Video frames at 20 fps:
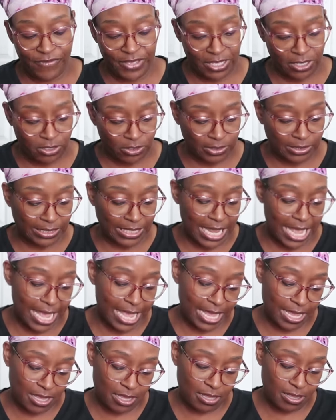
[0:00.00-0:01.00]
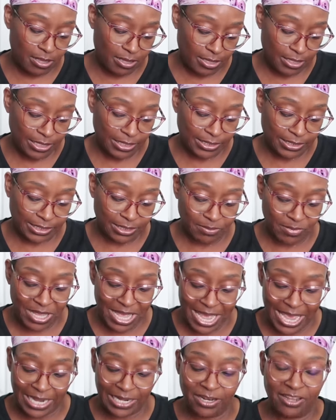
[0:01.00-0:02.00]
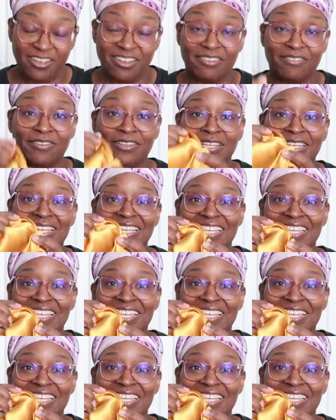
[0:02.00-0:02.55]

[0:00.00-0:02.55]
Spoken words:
feels like some kind of,